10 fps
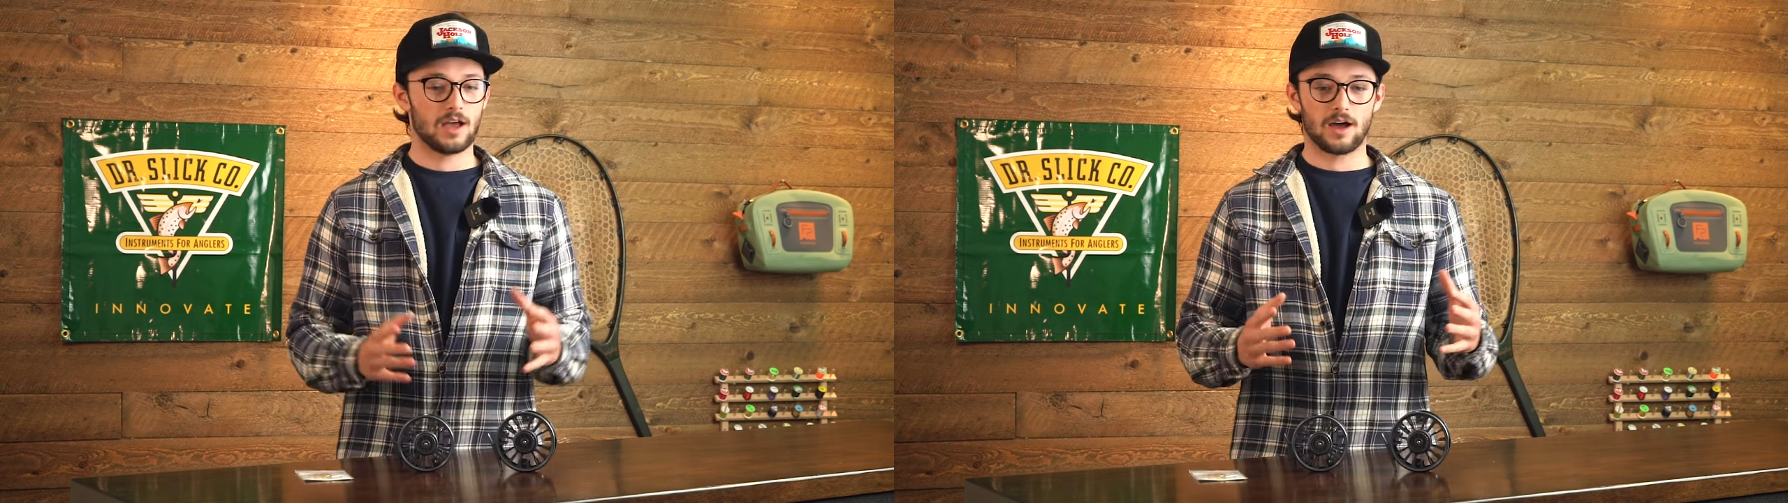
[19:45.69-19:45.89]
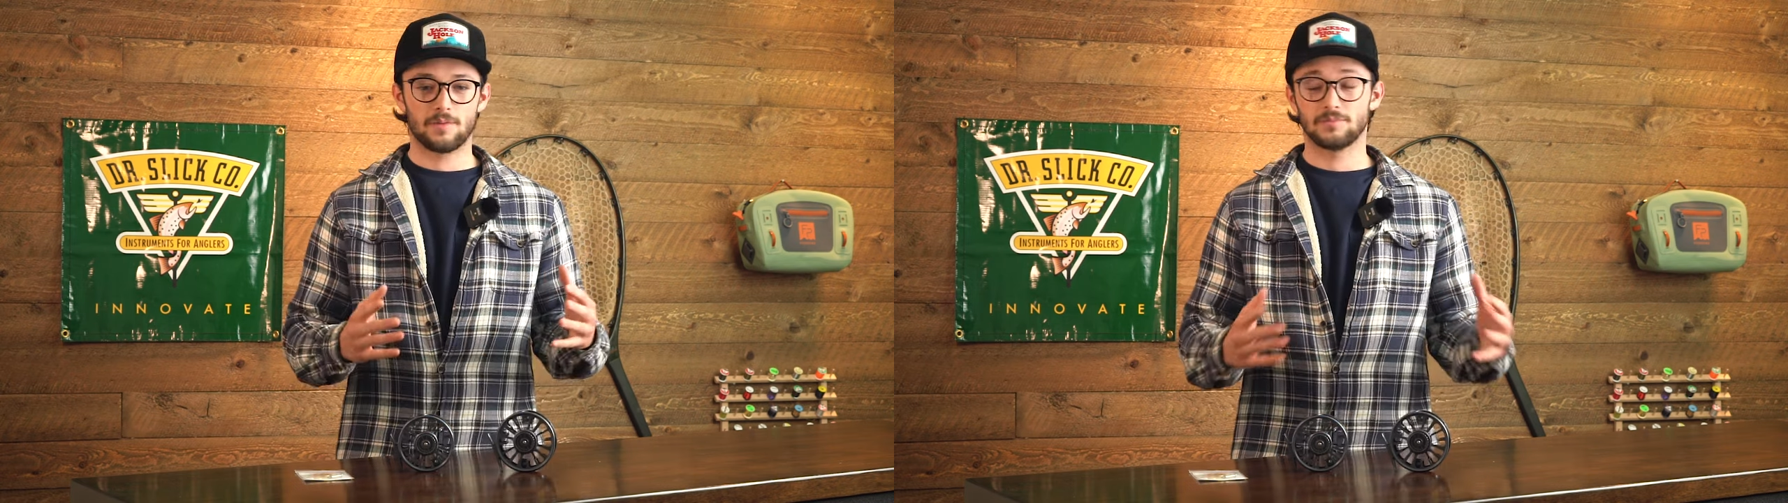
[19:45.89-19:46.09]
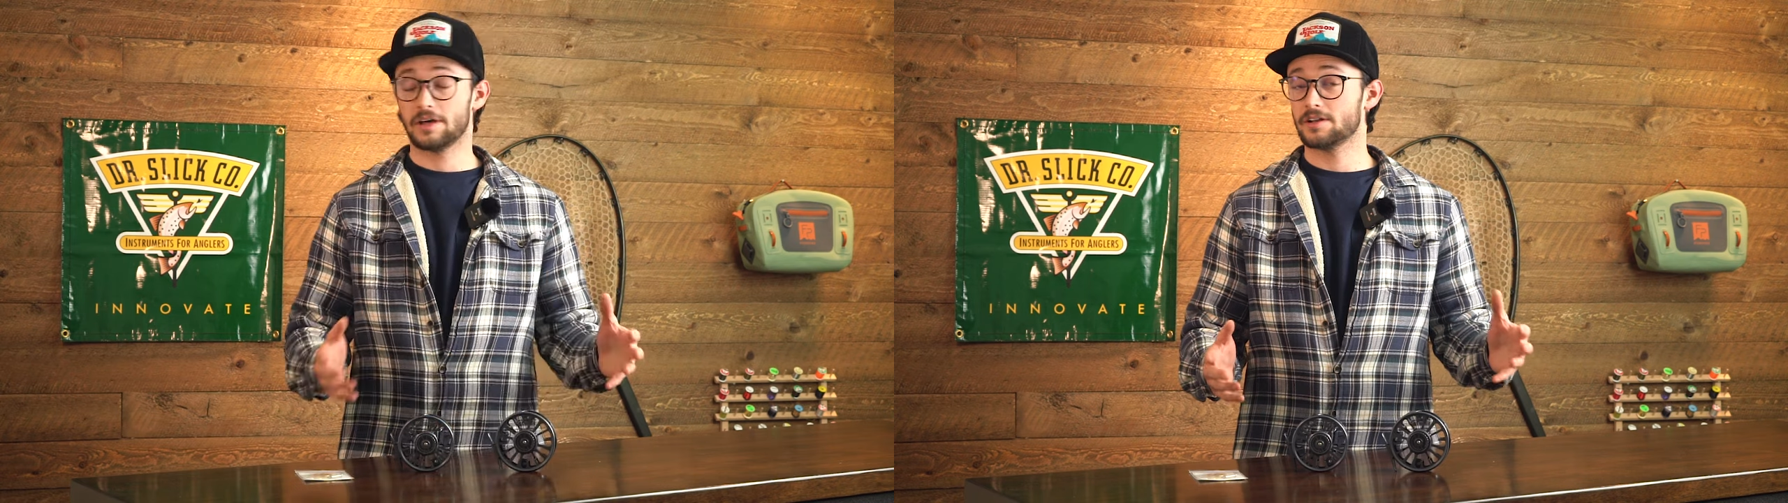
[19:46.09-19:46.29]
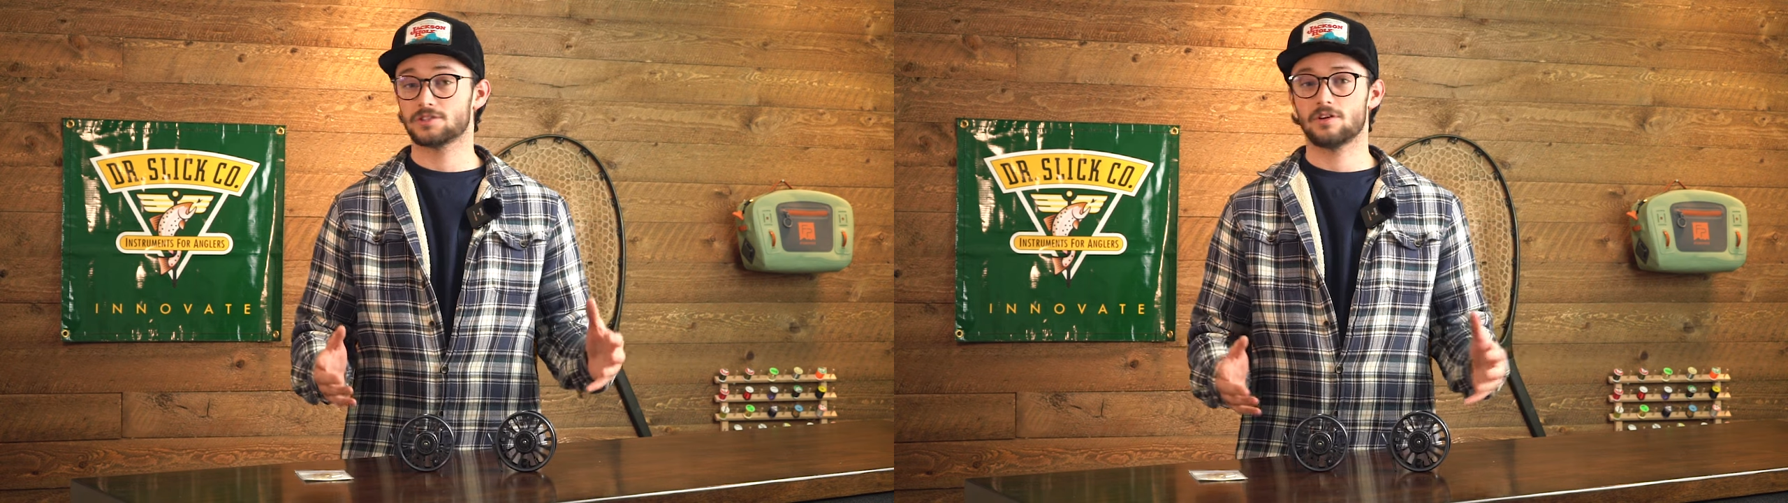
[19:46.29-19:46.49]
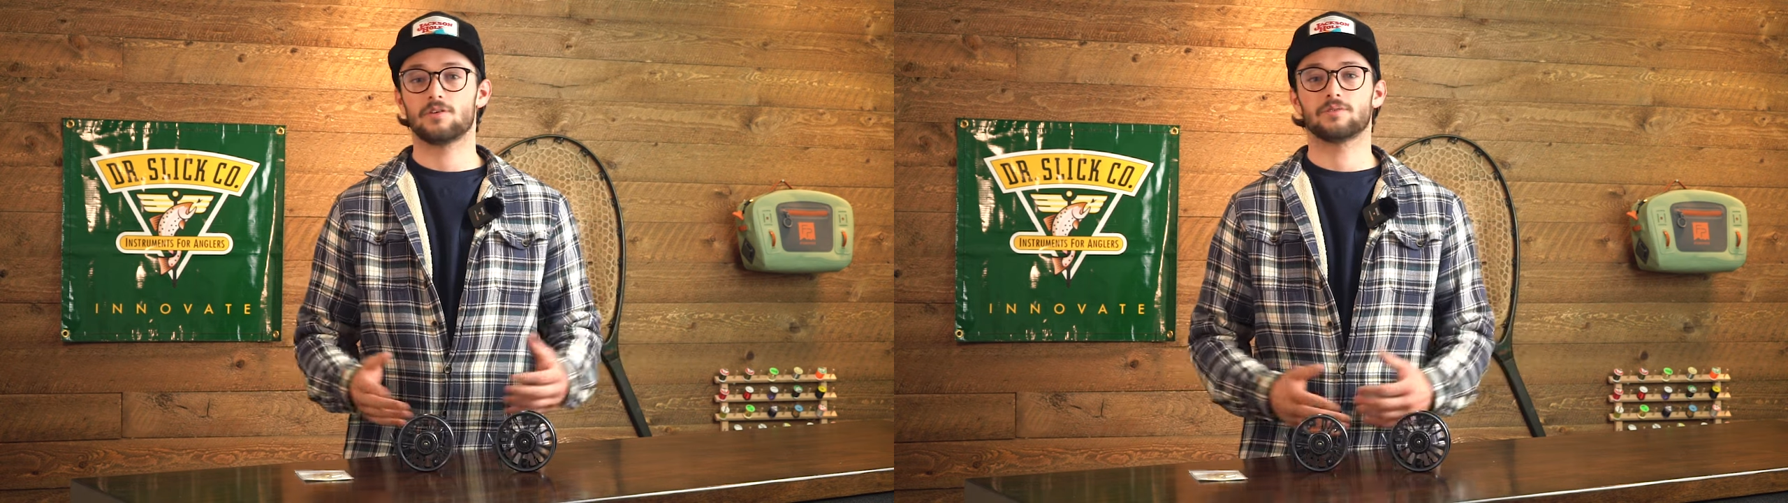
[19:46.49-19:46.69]
um, let
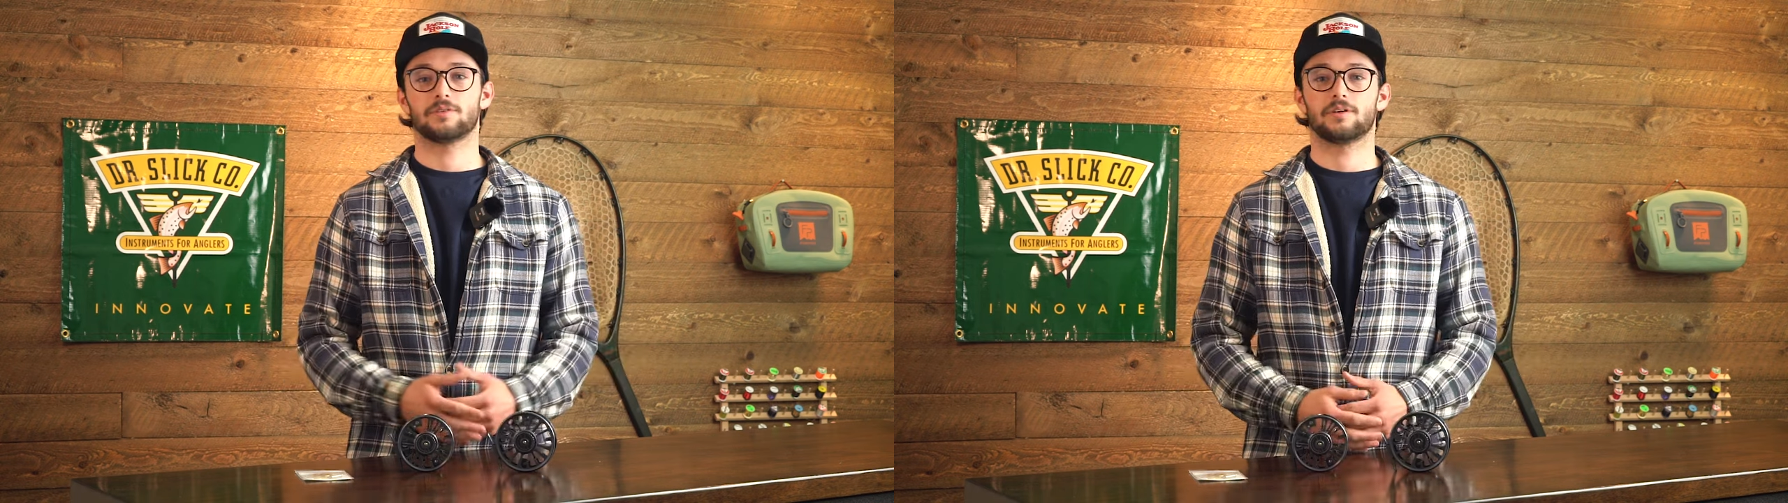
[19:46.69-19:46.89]
us know.